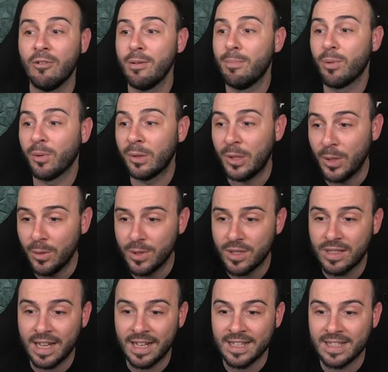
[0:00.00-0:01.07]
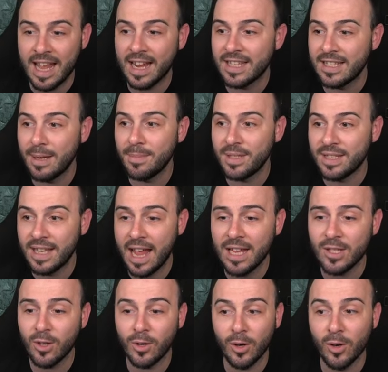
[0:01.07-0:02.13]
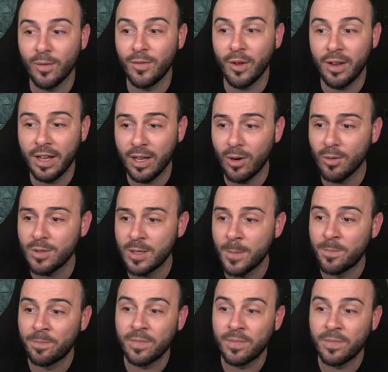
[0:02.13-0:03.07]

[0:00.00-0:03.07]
reproduce the exact same stats on all of your heroes.